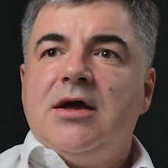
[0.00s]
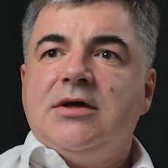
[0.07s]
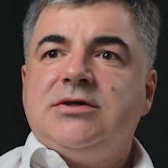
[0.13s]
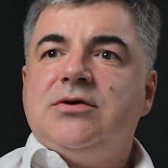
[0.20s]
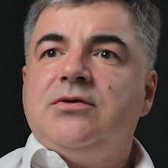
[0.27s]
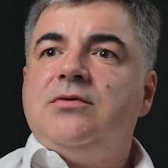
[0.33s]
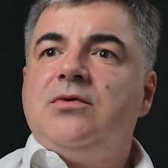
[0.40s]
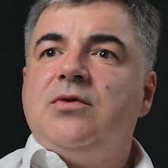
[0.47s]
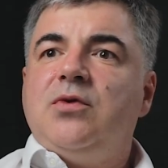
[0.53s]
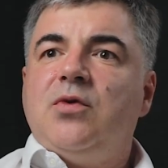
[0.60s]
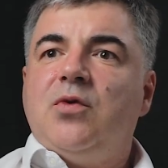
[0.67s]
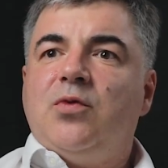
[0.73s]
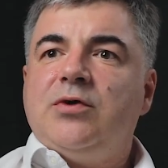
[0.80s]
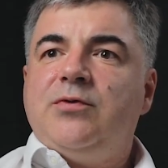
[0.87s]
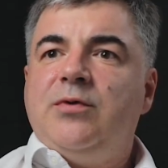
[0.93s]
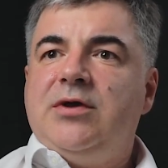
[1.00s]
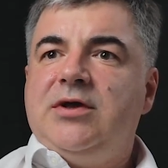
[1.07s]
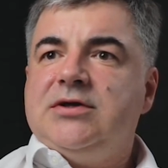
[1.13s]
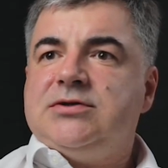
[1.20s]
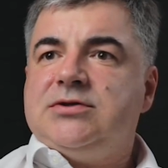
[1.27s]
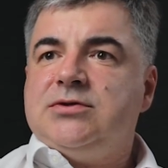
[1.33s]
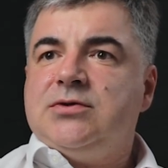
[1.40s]
So what we
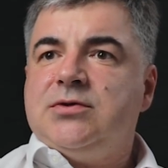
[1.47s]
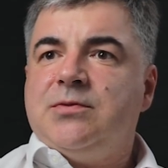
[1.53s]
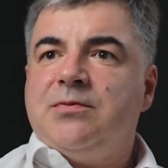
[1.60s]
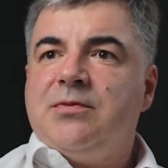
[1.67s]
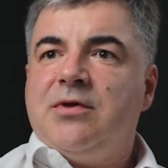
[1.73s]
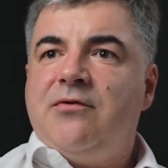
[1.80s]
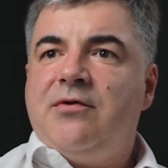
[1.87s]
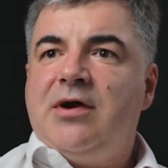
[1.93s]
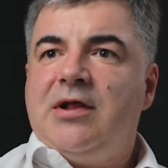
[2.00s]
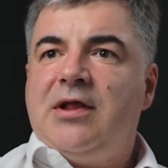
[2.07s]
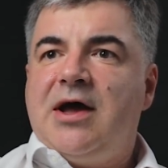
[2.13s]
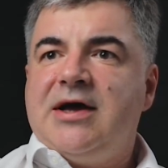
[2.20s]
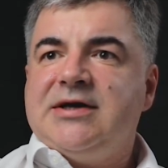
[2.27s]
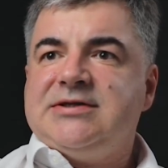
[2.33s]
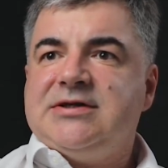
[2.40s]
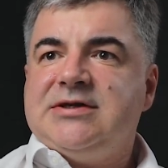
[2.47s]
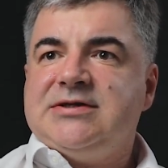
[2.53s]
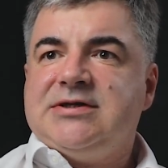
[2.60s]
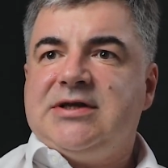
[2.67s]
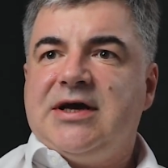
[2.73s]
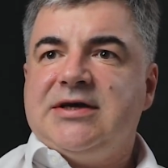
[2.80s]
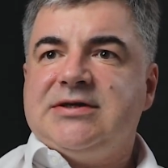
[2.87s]
need to realize these
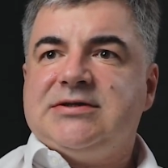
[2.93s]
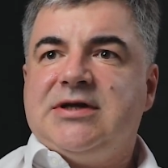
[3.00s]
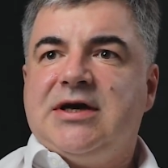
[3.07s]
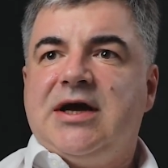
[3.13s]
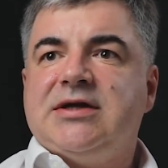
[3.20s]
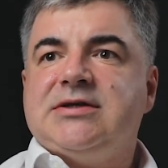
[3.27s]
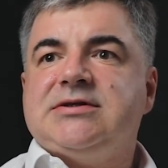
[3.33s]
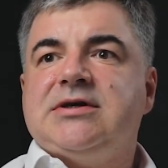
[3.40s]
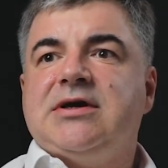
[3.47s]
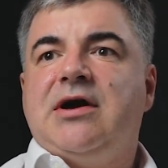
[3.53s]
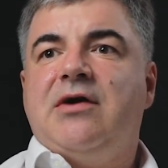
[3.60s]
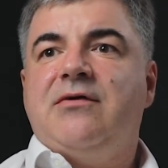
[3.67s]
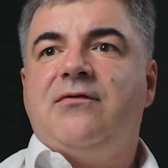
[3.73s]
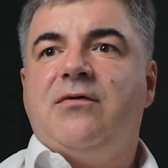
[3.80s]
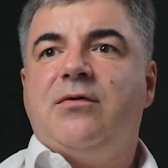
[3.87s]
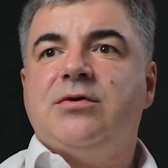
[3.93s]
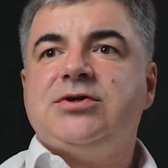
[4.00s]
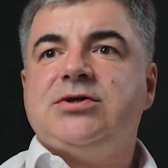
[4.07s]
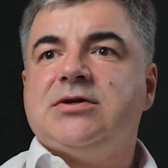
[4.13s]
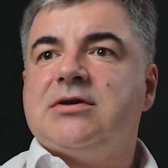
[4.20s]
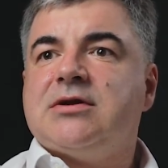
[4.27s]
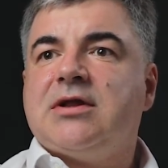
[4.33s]
days that
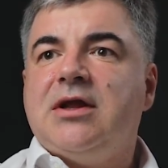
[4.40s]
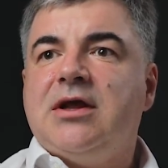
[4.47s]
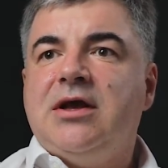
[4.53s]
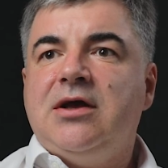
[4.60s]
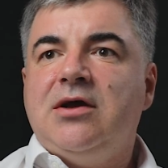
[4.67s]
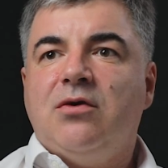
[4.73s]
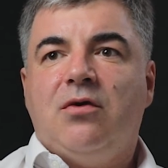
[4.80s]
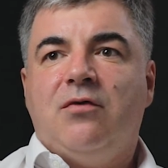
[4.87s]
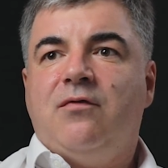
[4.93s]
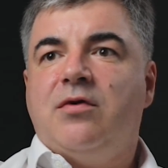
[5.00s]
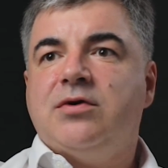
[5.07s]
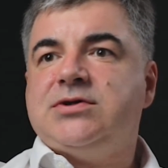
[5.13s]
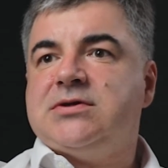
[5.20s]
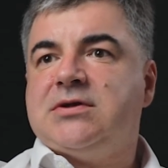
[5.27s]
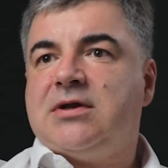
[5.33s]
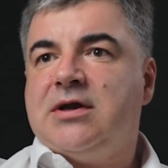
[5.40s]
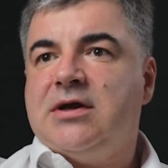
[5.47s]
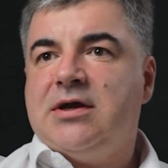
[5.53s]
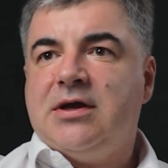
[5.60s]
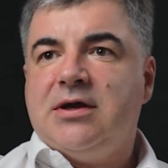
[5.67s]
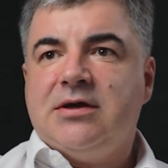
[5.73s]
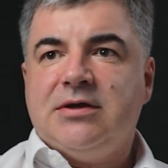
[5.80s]
unfortunately or
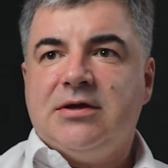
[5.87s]
fortunately,